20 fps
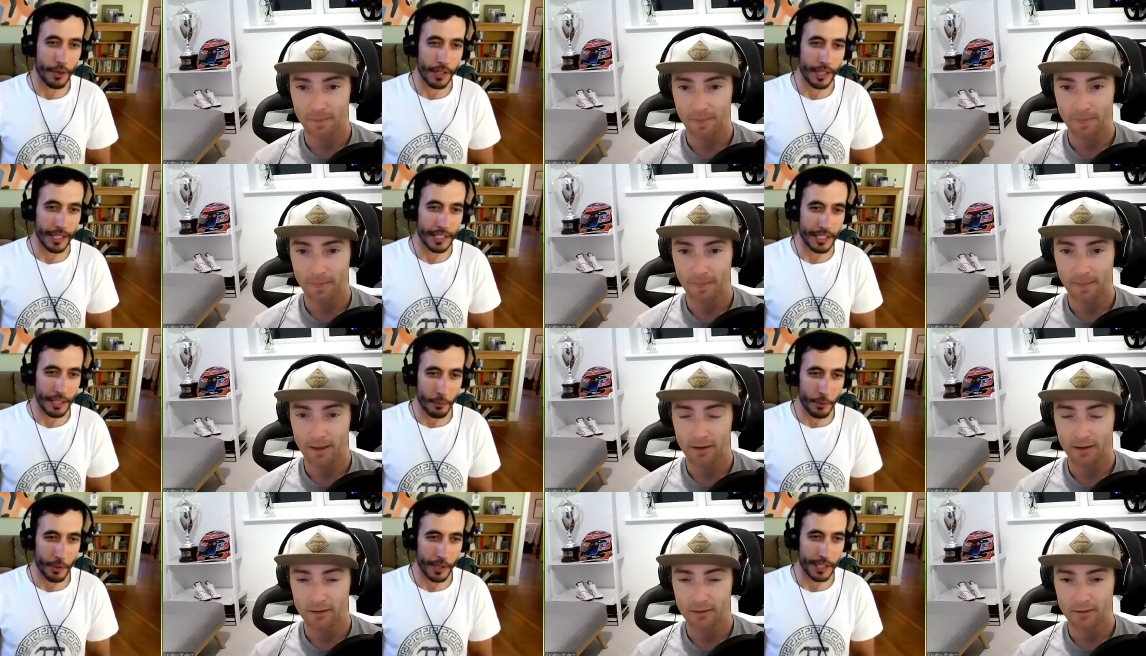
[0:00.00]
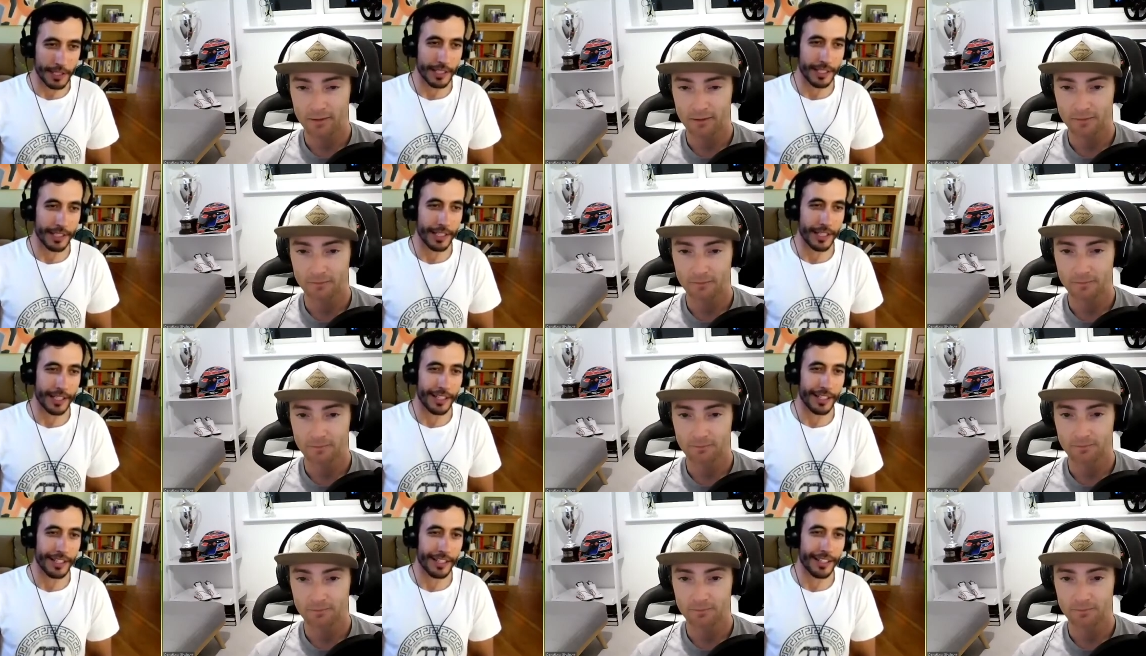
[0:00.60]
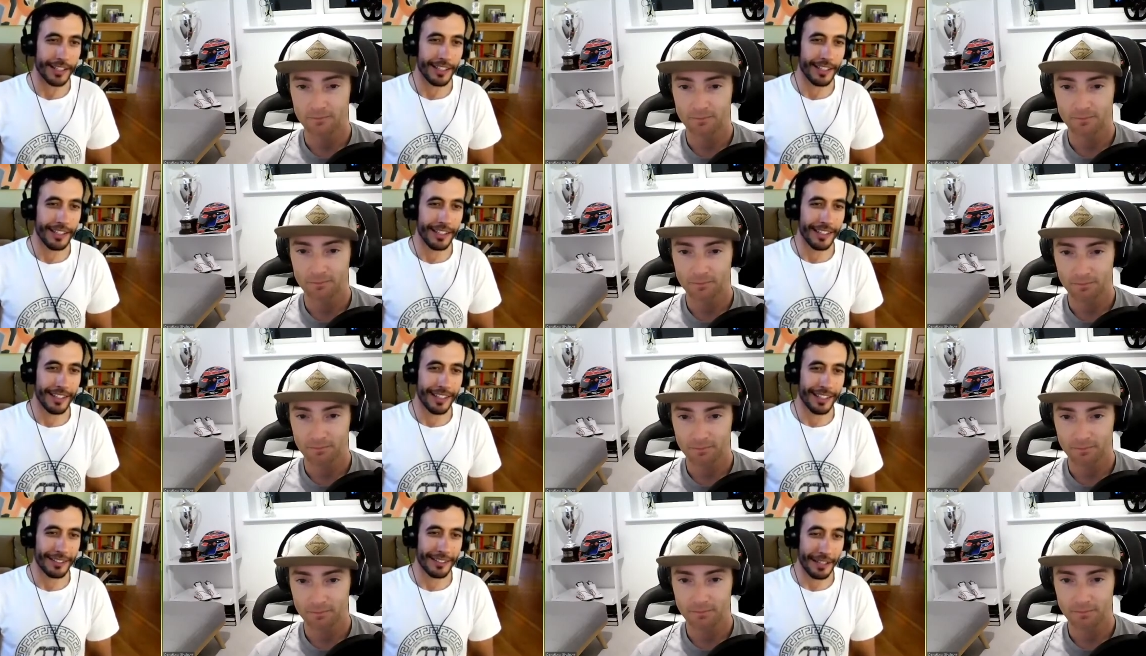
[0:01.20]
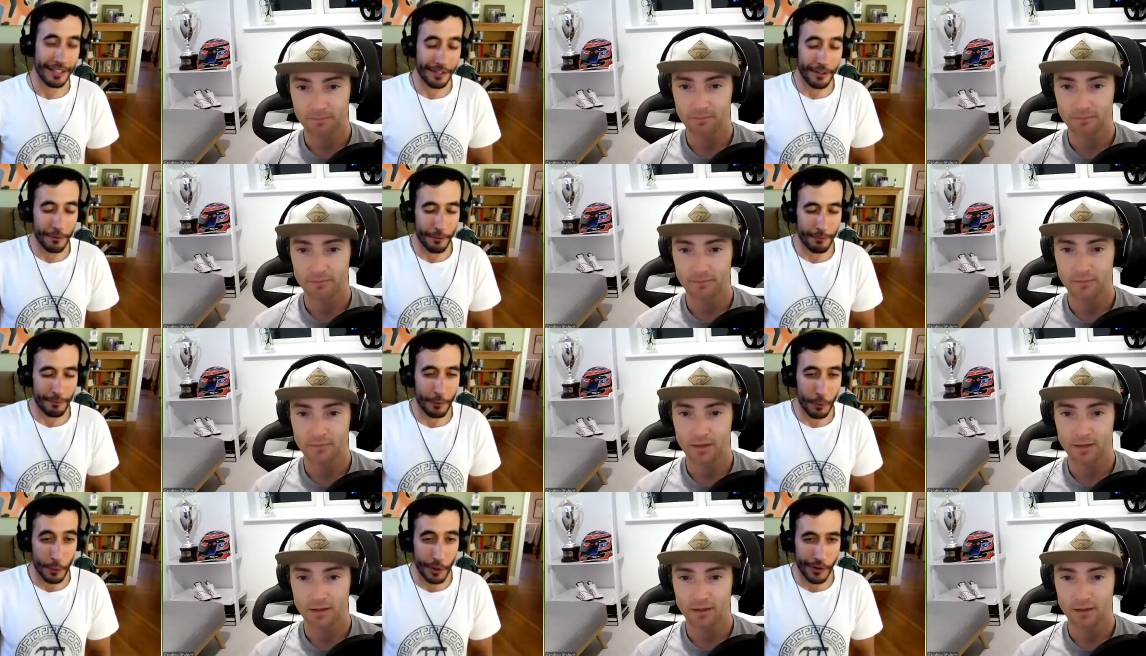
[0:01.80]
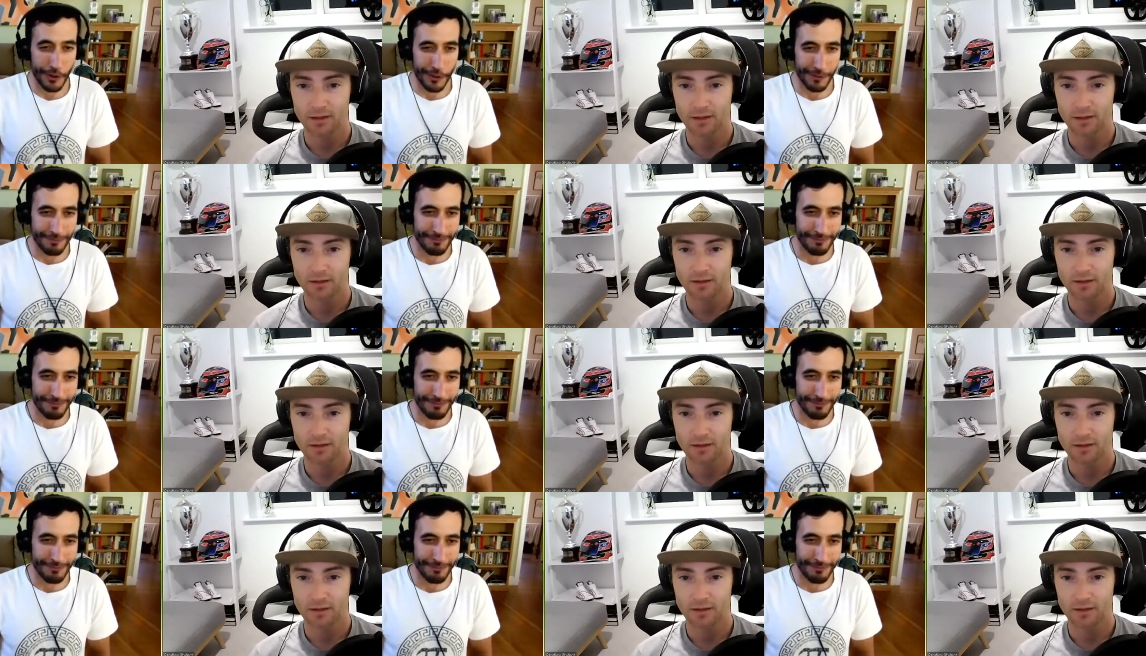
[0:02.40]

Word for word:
Speaker 1: in the sim racing and in real